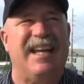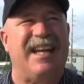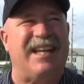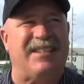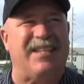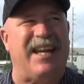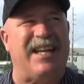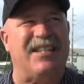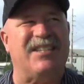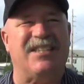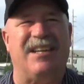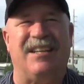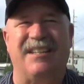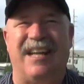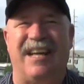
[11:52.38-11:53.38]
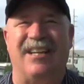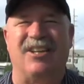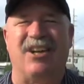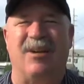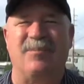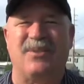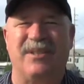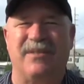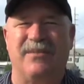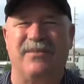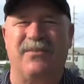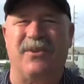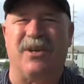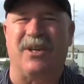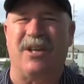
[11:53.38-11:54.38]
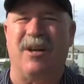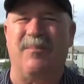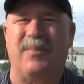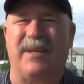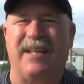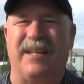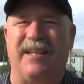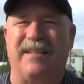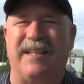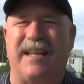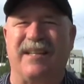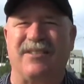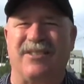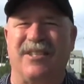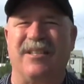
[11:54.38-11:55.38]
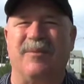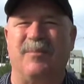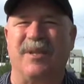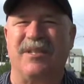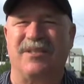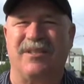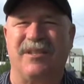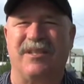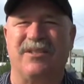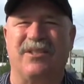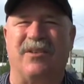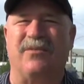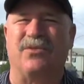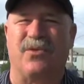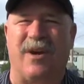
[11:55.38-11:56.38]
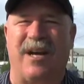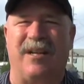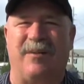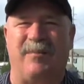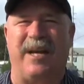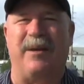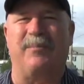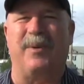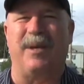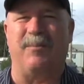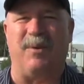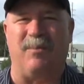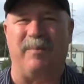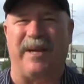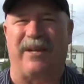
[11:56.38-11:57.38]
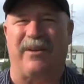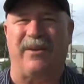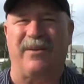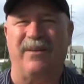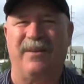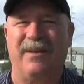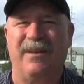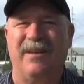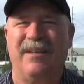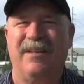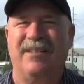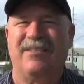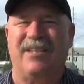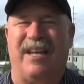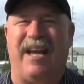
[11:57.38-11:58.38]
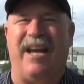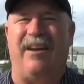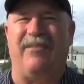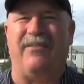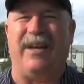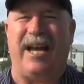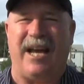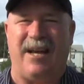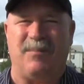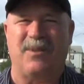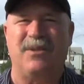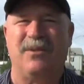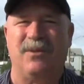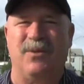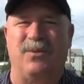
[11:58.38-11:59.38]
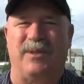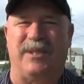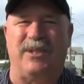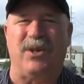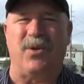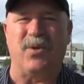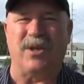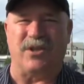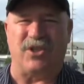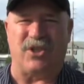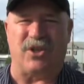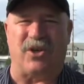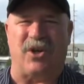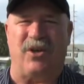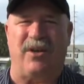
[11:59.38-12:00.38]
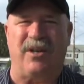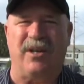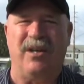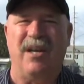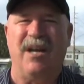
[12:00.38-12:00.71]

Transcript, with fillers: It takes a lot of gumption for a company that is in the business of trying to make people better to have absolutely no concern